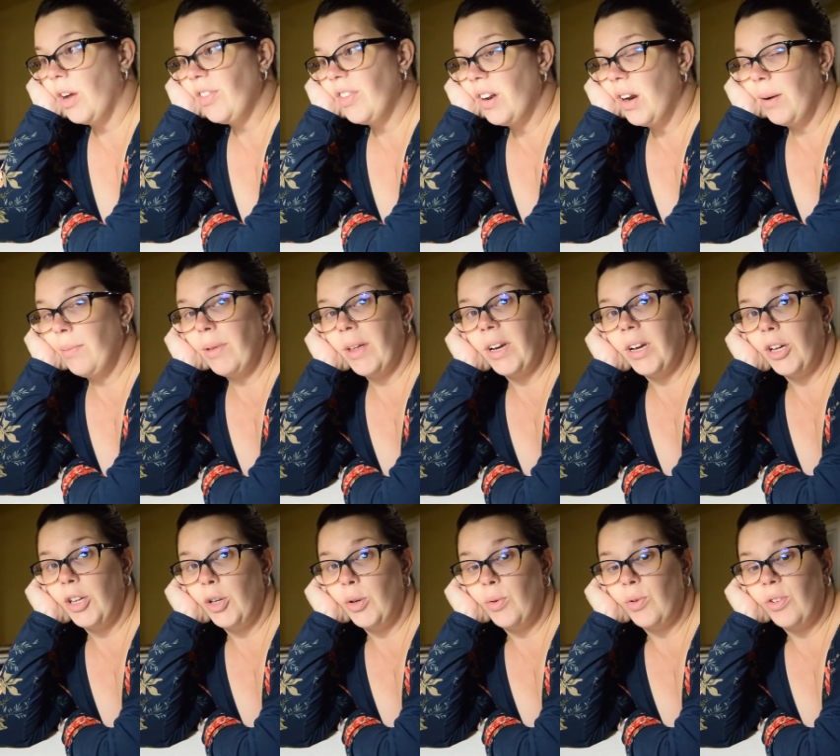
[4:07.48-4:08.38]
that I'm like a
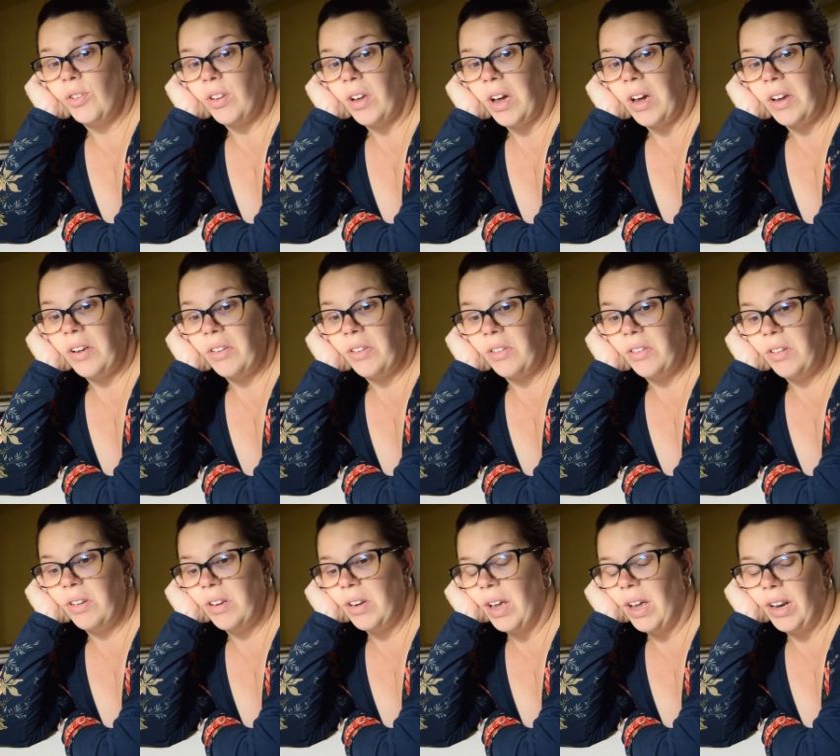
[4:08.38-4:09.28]
huge size
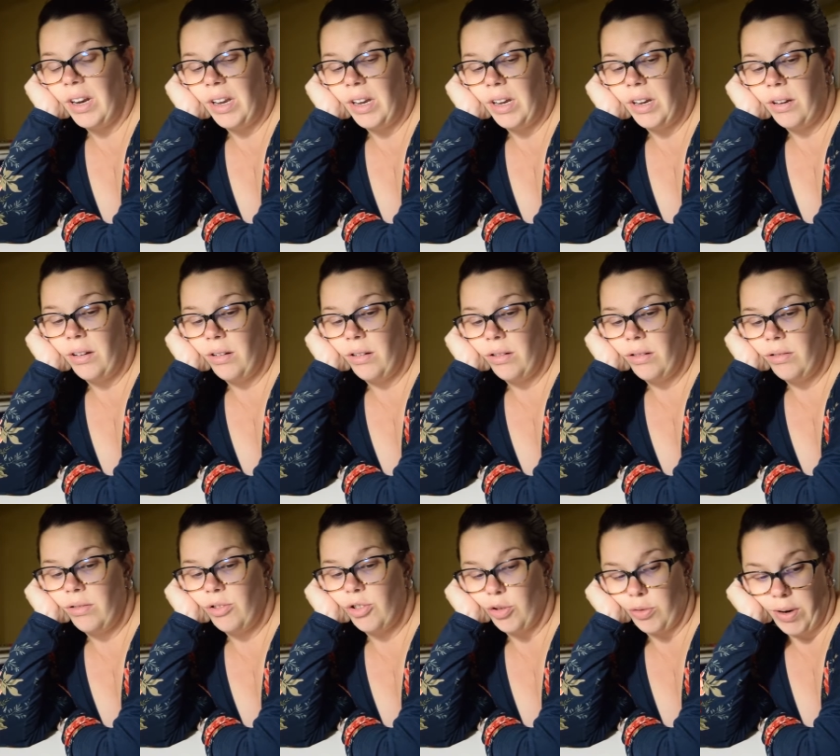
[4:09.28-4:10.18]
in any
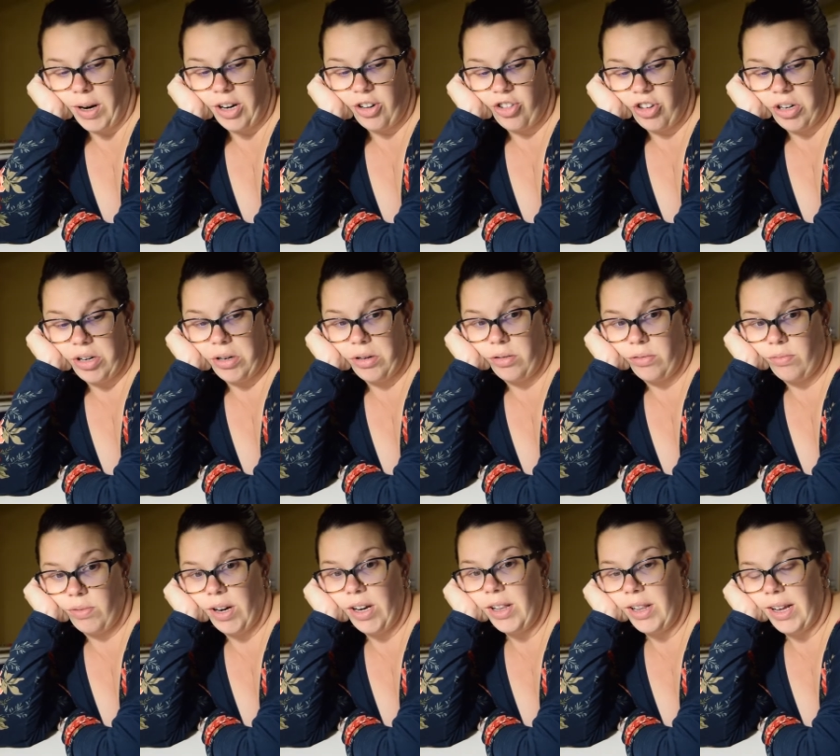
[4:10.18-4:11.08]
direction, right?